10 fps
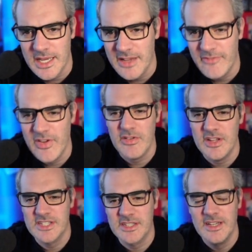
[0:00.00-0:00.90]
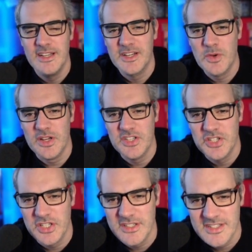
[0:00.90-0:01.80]
various
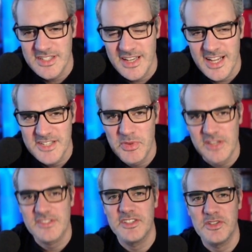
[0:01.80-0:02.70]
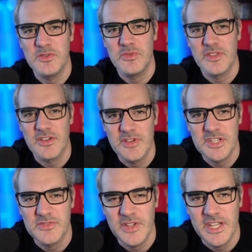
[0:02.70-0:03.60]
questions and aspects to do with our
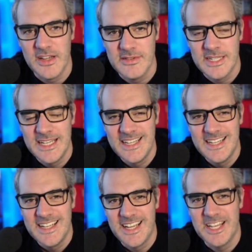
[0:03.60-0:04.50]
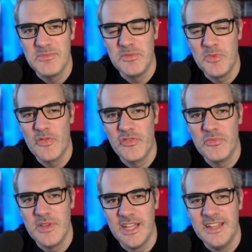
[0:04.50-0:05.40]
recent videos, and there'll be more
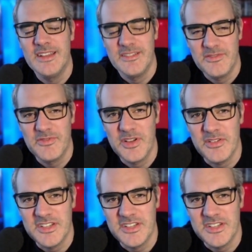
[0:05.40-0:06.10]
from me very